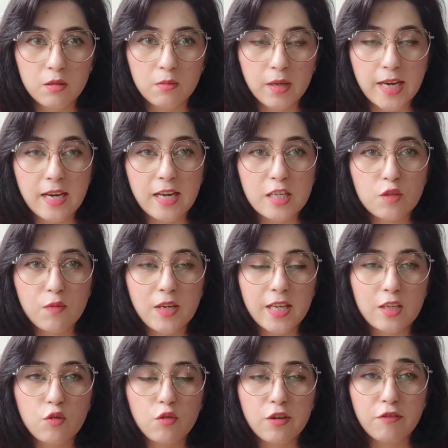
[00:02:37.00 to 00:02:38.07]
airlines were
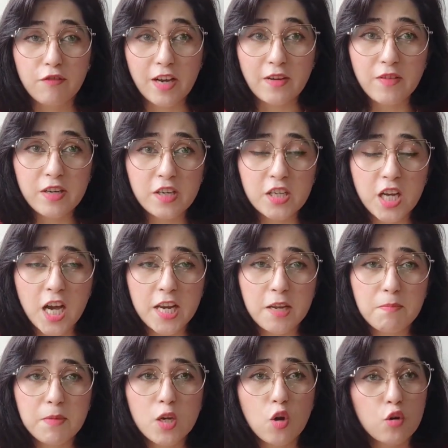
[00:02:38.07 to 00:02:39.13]
like 2500
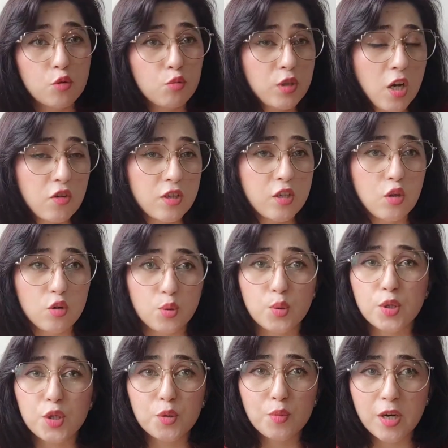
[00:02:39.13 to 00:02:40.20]
RMB or 2000 or
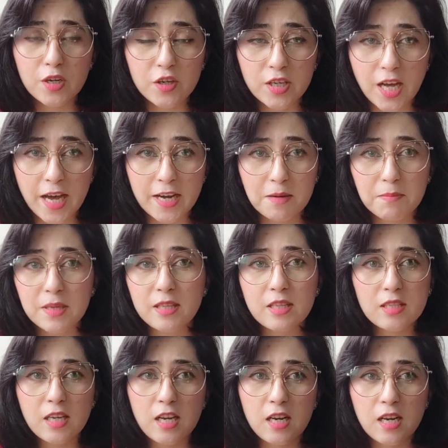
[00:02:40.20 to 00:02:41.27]
2200 RMB,
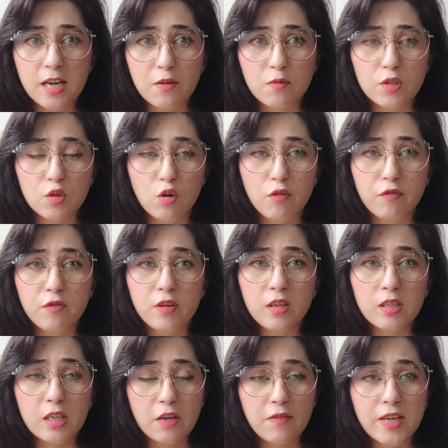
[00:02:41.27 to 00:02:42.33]
this airline was
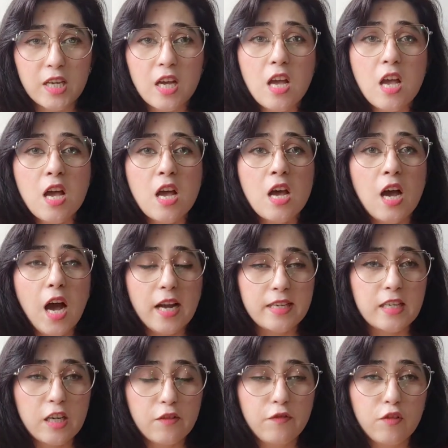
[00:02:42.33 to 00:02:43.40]
giving a
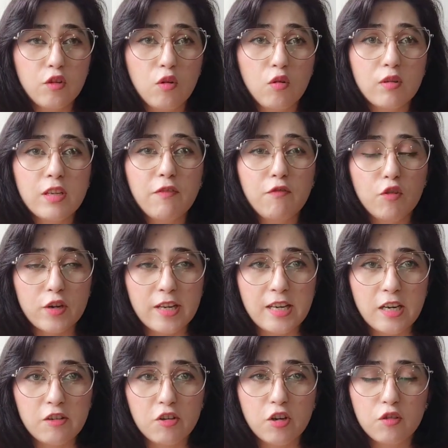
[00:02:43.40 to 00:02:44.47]
ticket for only
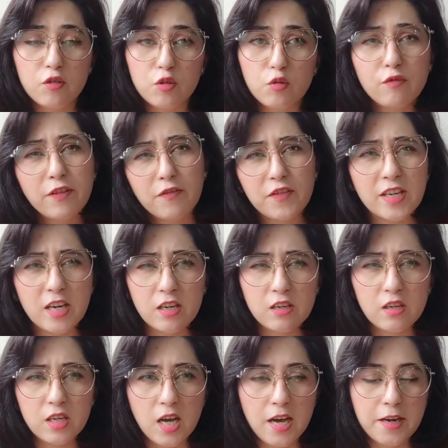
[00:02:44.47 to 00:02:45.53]
1400 to
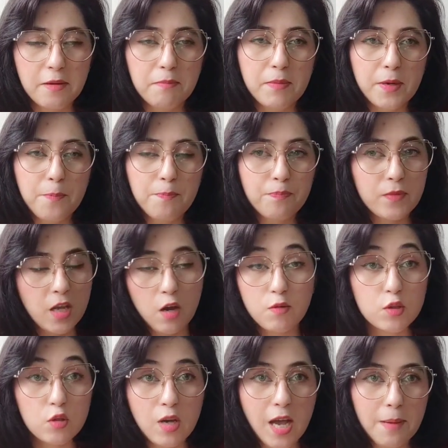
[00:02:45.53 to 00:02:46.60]
1500 RMB. I was
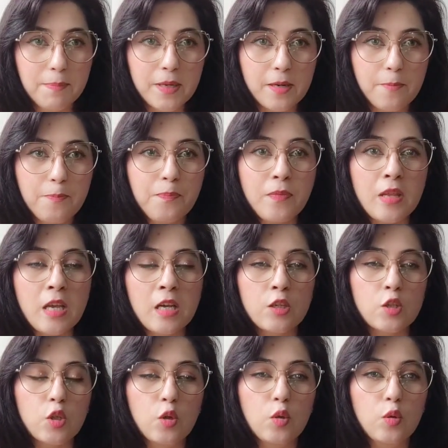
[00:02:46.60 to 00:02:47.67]
so happy.
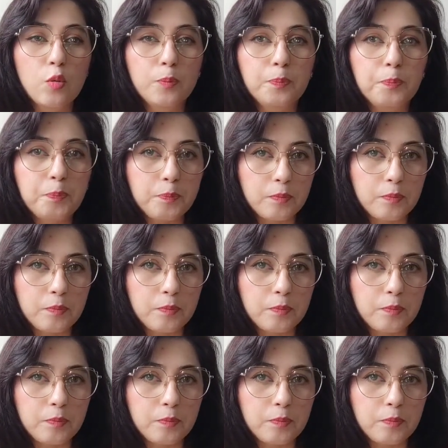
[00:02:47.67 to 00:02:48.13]
So